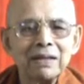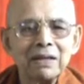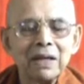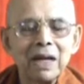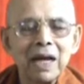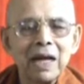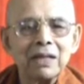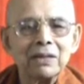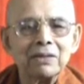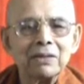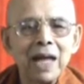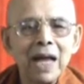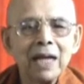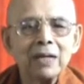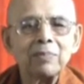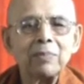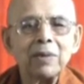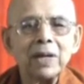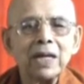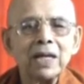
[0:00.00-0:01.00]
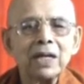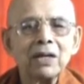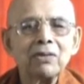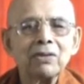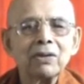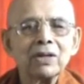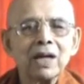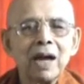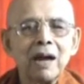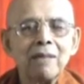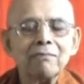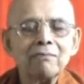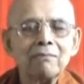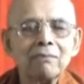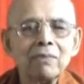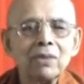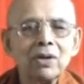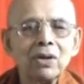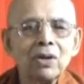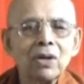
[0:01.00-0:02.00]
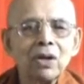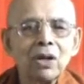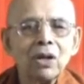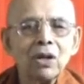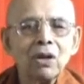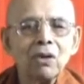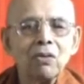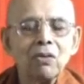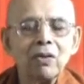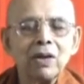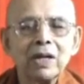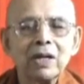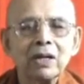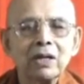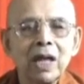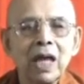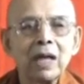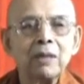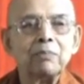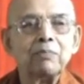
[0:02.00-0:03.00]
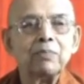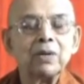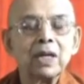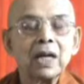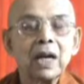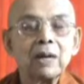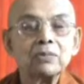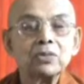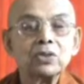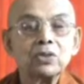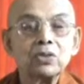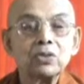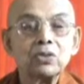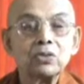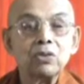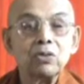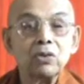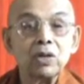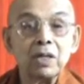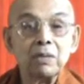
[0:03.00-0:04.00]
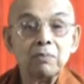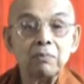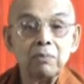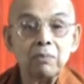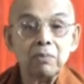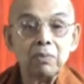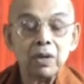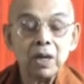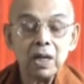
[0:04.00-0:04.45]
And that meaning will come when life becomes truly